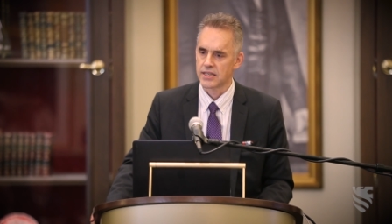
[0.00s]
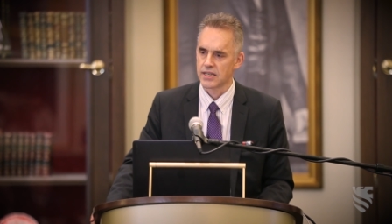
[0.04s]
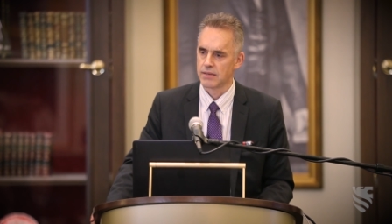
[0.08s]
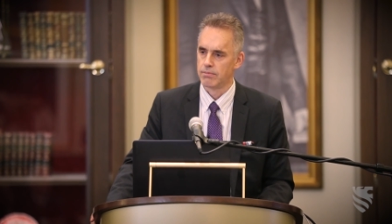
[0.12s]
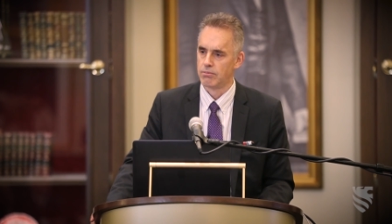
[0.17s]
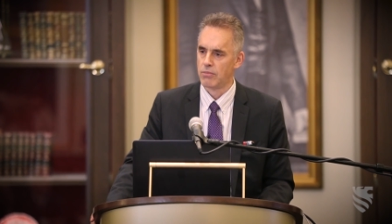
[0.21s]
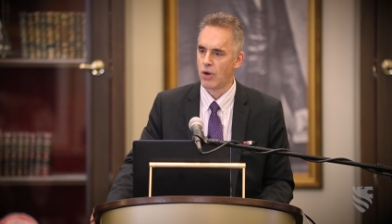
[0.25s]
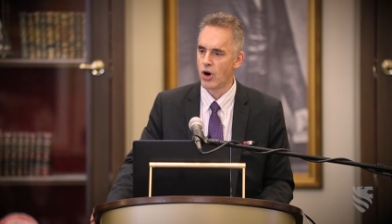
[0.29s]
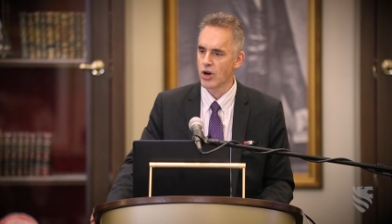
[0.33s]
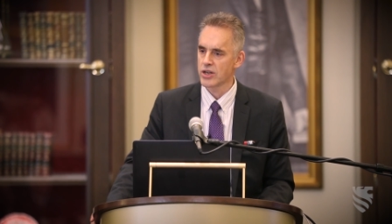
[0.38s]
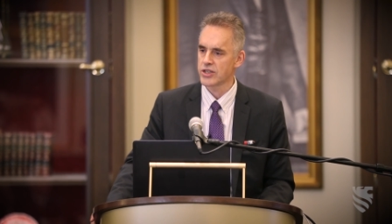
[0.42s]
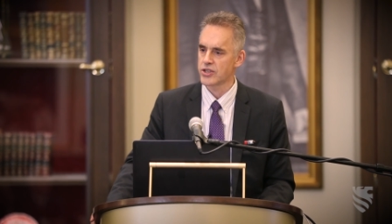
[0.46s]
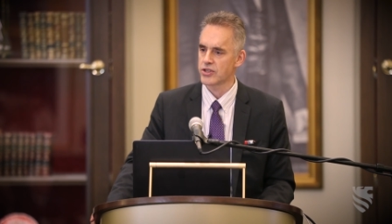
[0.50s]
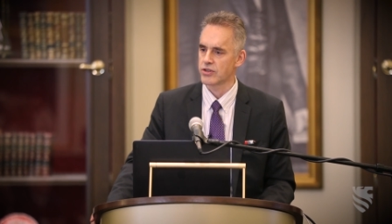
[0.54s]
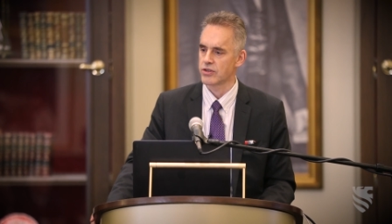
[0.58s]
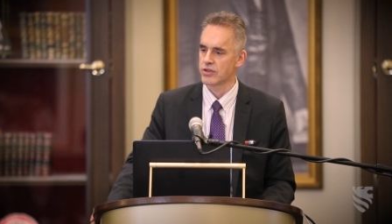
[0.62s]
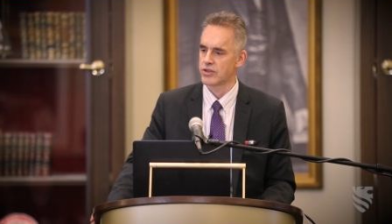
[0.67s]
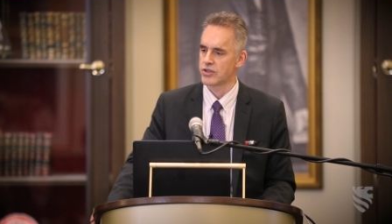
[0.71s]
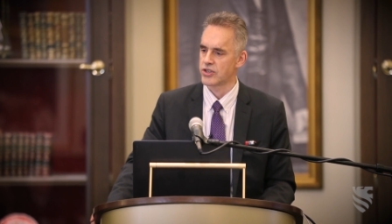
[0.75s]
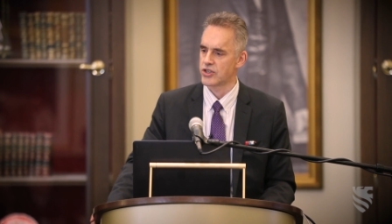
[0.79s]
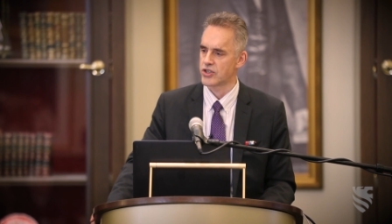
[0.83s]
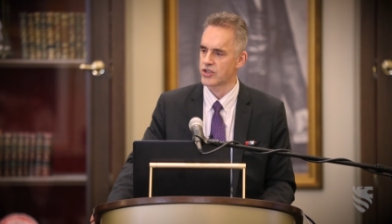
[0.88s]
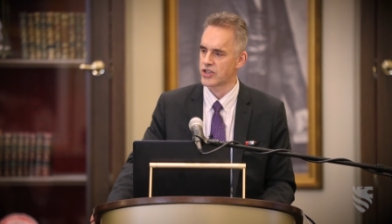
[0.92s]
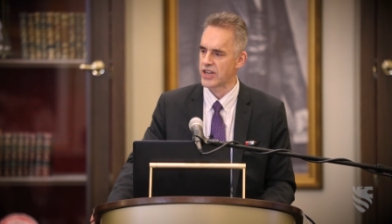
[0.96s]
It's a
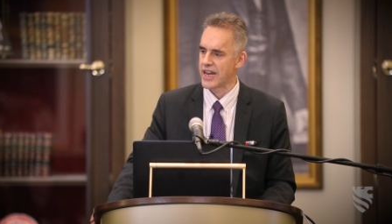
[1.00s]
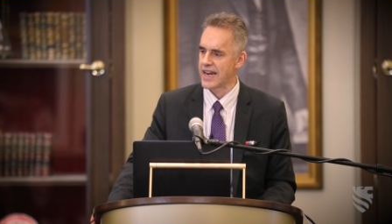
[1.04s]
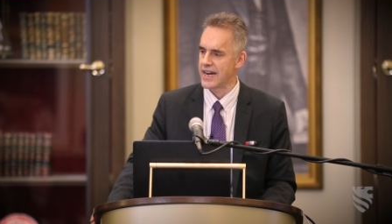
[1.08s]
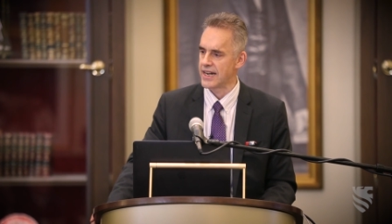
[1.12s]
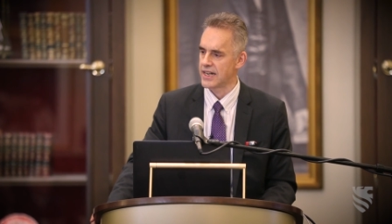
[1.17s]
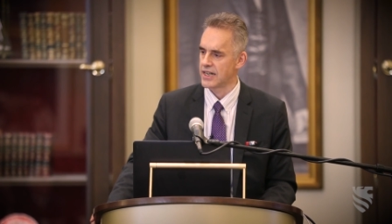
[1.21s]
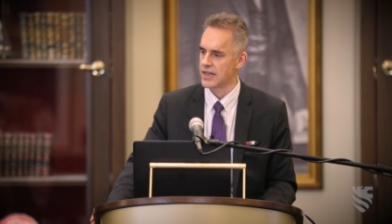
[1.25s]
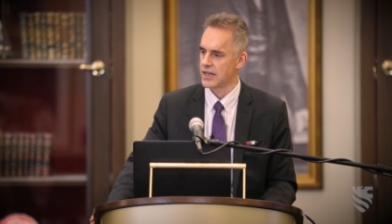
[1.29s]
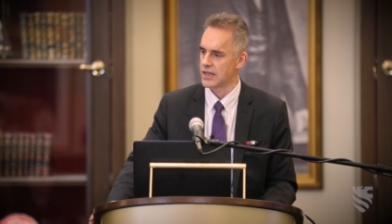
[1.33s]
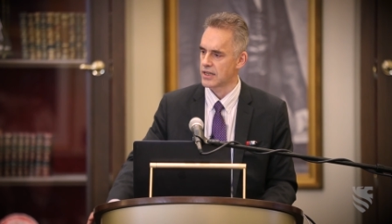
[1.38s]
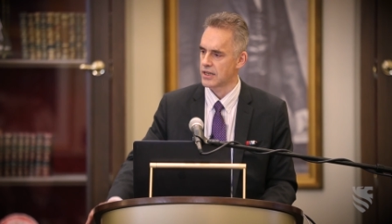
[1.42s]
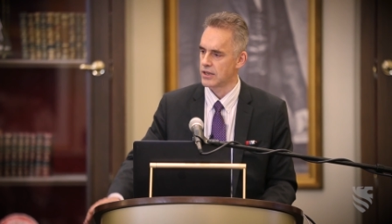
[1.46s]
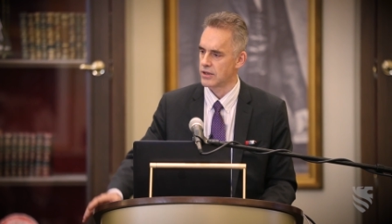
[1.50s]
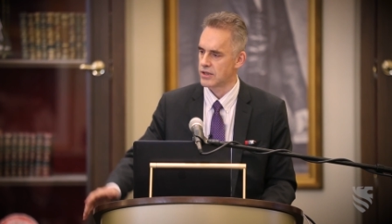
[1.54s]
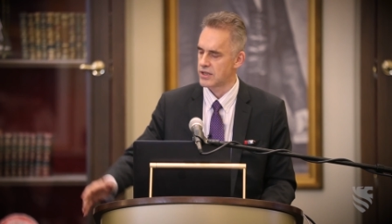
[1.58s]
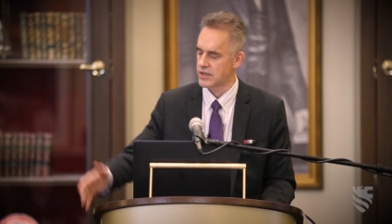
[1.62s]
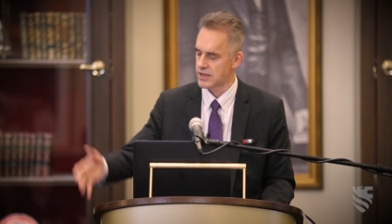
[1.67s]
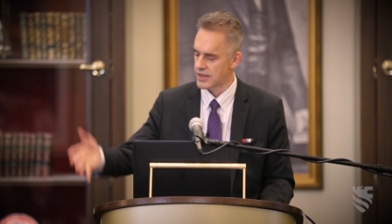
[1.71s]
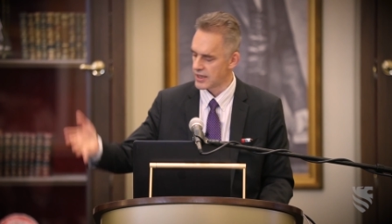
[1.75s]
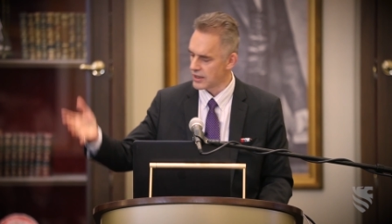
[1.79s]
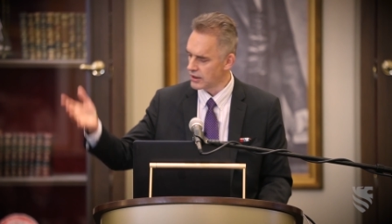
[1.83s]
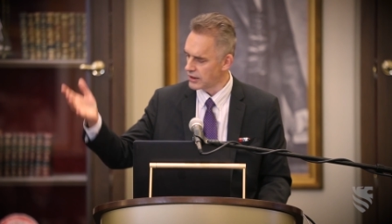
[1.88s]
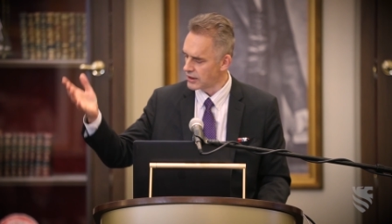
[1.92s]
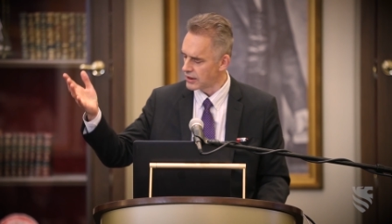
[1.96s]
monstrous state, and it could
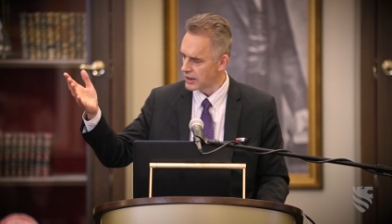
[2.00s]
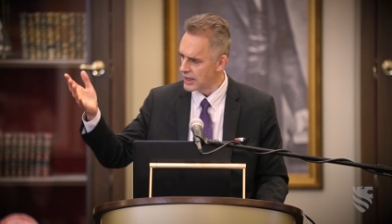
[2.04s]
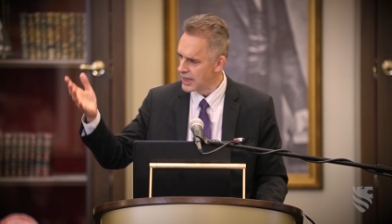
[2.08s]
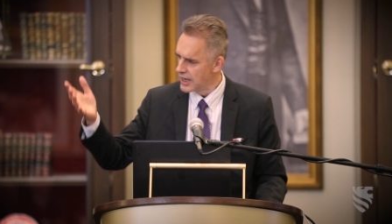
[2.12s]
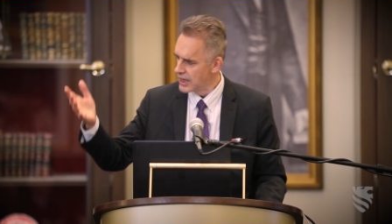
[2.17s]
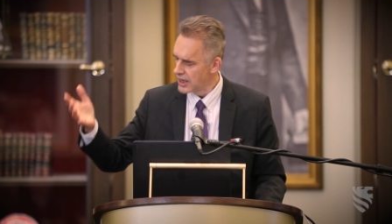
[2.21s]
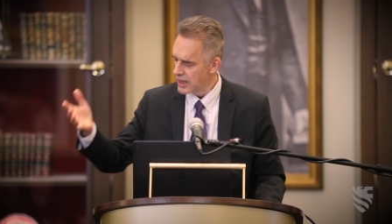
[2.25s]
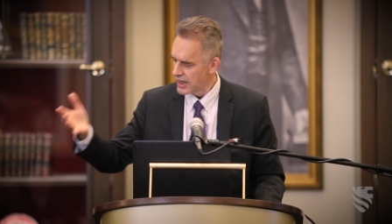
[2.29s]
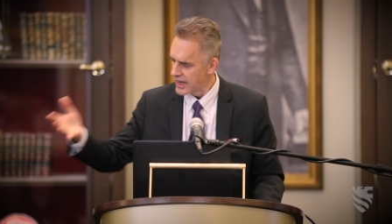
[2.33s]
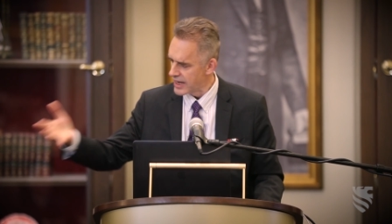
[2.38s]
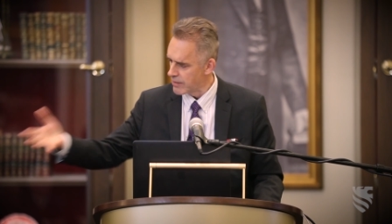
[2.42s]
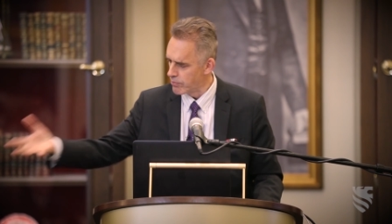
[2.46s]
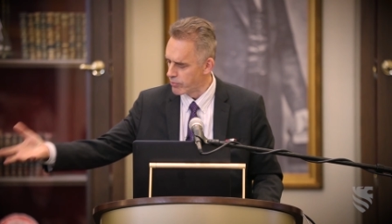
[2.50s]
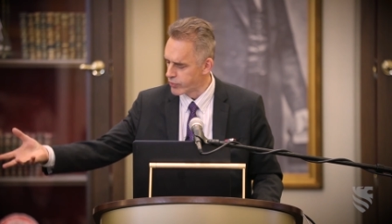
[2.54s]
still